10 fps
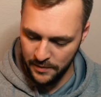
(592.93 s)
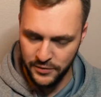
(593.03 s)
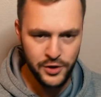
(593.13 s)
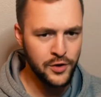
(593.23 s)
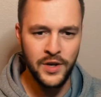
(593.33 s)
I'm
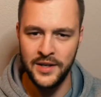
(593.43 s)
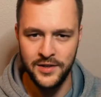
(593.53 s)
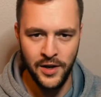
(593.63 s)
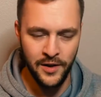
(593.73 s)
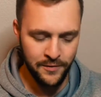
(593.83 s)
sure you guys
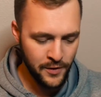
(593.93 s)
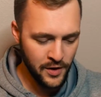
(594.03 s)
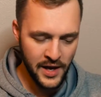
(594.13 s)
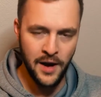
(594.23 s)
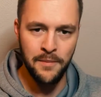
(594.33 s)
saw it
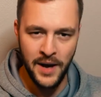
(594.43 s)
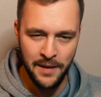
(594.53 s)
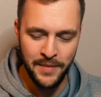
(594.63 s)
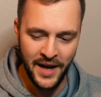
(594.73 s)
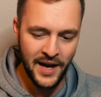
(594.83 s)
fall out. My
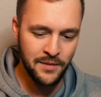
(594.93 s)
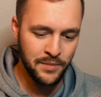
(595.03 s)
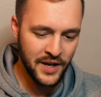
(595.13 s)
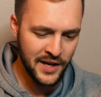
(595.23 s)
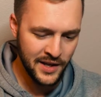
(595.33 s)
bad.
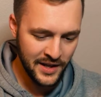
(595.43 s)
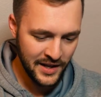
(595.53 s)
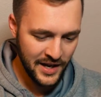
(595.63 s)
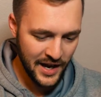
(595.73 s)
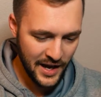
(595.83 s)
But
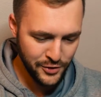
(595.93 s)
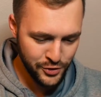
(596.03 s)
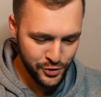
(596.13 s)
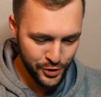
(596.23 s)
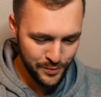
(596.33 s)
a
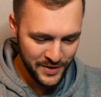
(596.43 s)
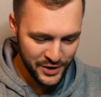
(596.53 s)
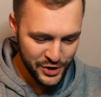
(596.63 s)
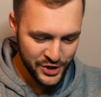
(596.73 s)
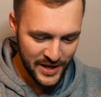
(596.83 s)
German
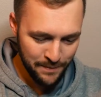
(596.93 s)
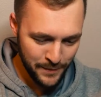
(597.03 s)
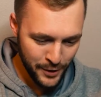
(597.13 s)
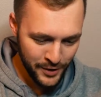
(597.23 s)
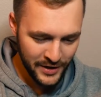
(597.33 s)

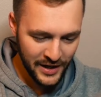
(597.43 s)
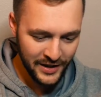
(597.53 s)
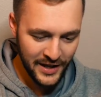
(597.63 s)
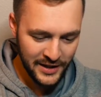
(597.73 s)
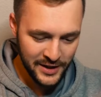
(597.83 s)
Shepherd
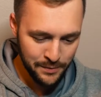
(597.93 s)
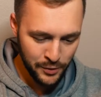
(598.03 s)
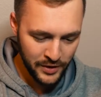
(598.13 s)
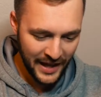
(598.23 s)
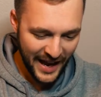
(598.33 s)

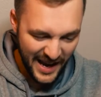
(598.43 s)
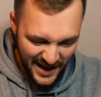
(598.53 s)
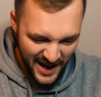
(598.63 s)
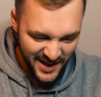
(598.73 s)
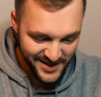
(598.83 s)
collectible
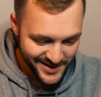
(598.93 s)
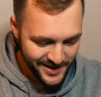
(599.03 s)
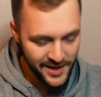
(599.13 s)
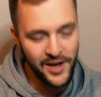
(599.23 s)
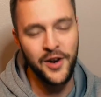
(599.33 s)
canines?
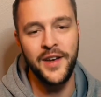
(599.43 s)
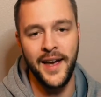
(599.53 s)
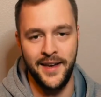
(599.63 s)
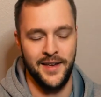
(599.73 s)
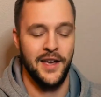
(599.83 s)

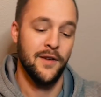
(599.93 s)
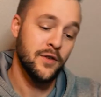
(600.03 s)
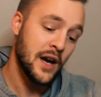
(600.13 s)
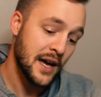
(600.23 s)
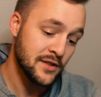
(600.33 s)
Okay. If
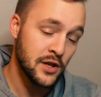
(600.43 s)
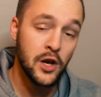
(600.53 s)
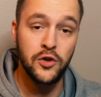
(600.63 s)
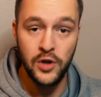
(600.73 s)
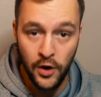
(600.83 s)
you guys
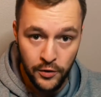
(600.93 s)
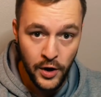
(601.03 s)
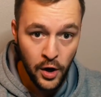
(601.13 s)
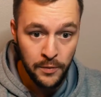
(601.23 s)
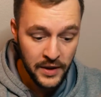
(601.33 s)
don't
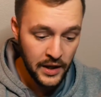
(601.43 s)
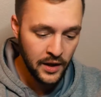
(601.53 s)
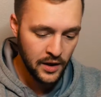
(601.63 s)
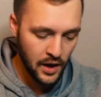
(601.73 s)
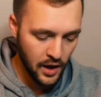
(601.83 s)
know
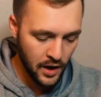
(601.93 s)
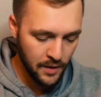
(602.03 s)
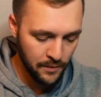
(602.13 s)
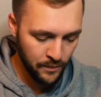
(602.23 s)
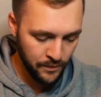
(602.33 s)
me
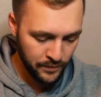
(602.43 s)
um,